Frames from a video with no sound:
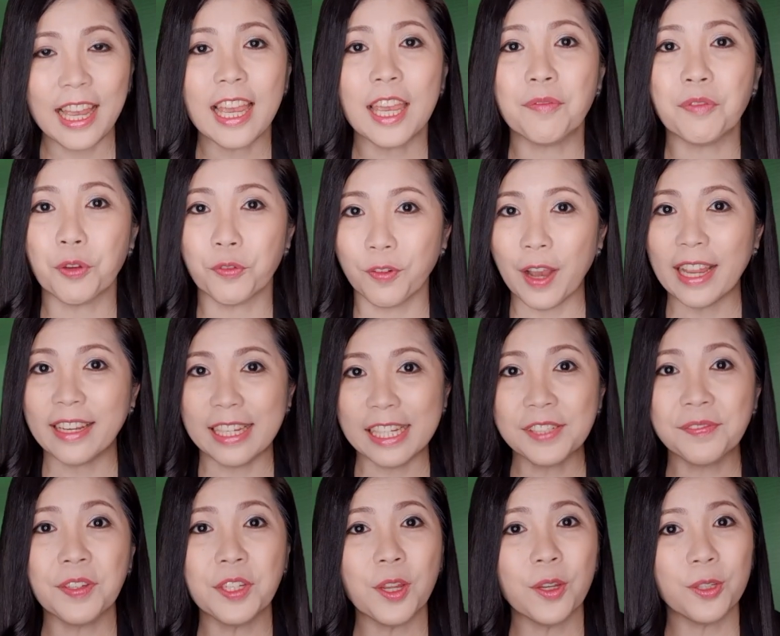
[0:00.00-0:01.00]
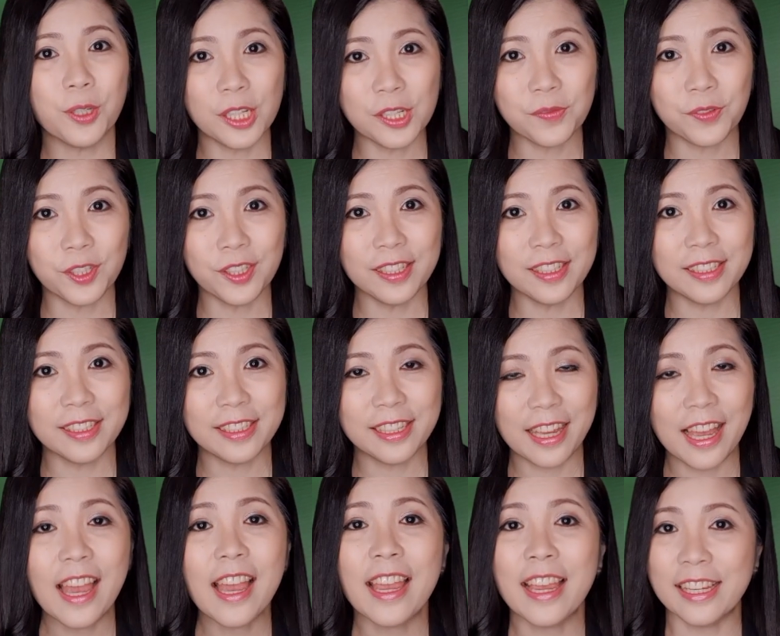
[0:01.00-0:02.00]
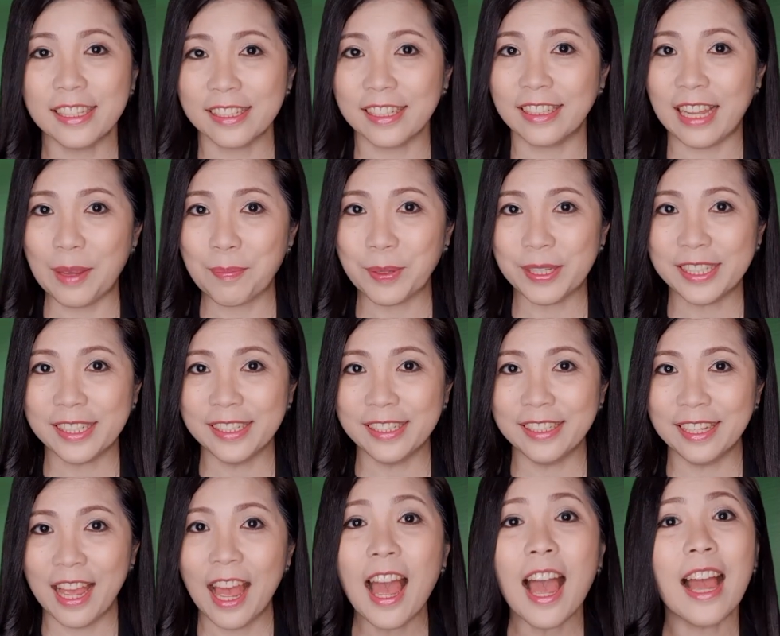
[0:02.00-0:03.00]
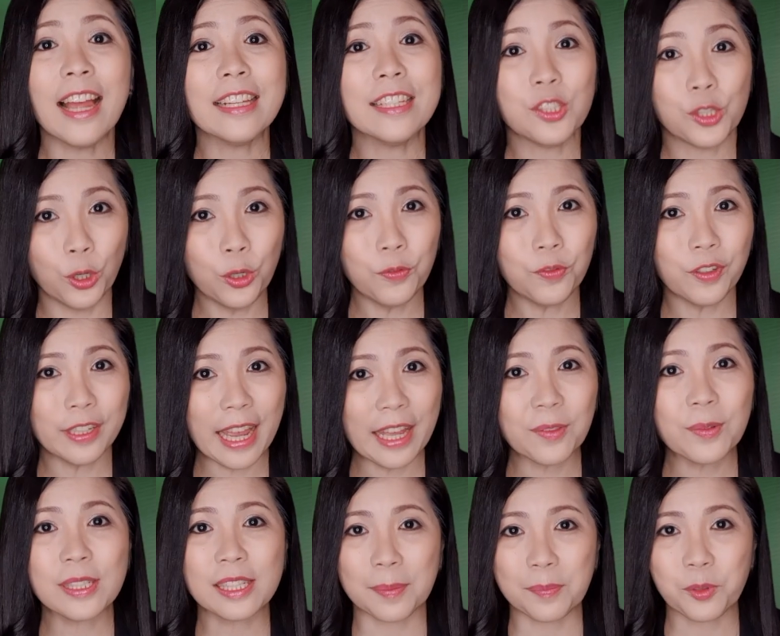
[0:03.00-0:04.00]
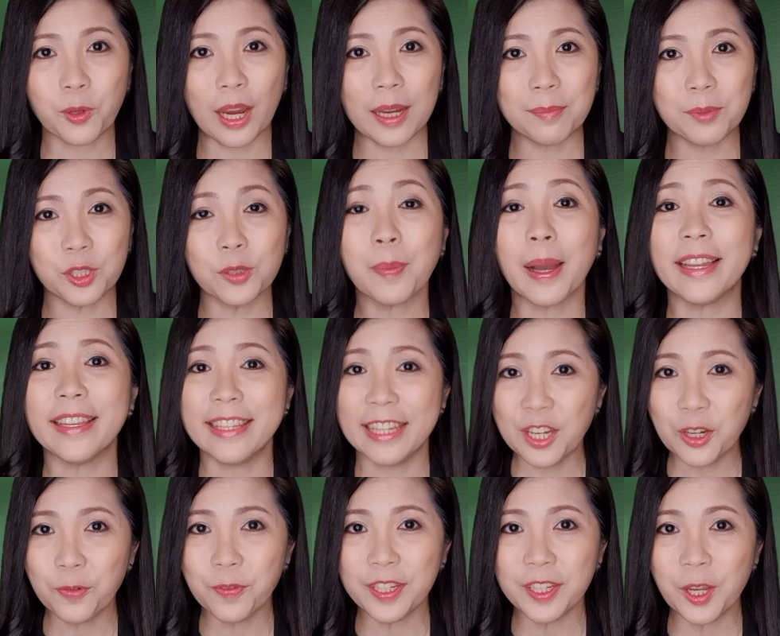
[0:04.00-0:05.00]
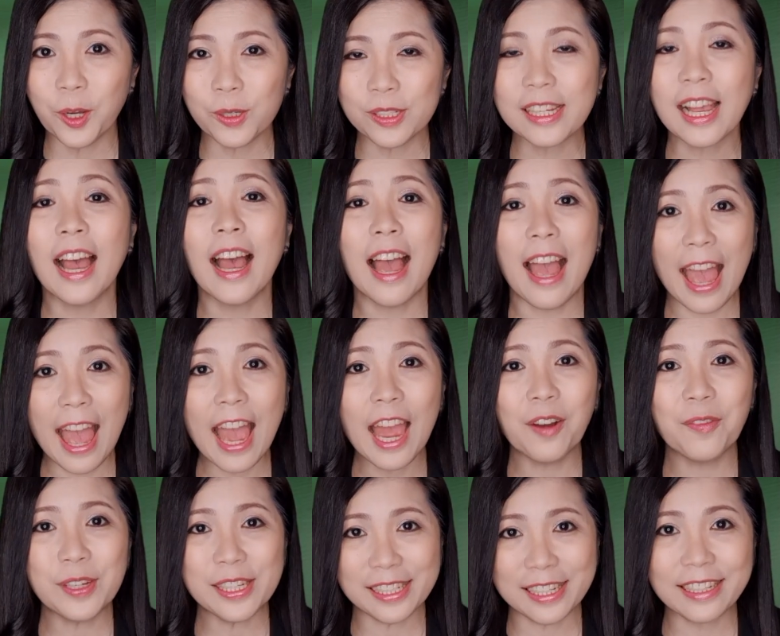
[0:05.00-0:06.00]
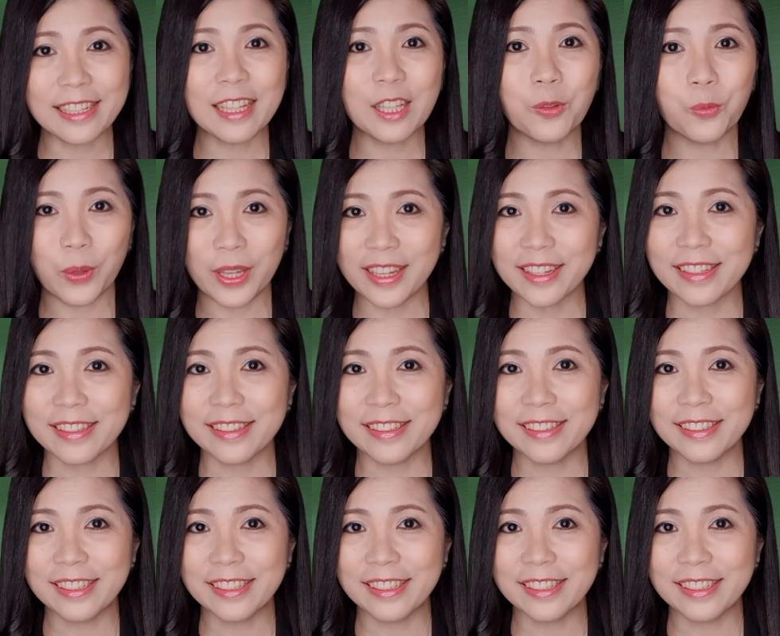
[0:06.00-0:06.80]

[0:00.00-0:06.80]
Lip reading: If you find this video useful, hit the like button and don't forget to subscribe to my new videos every single week.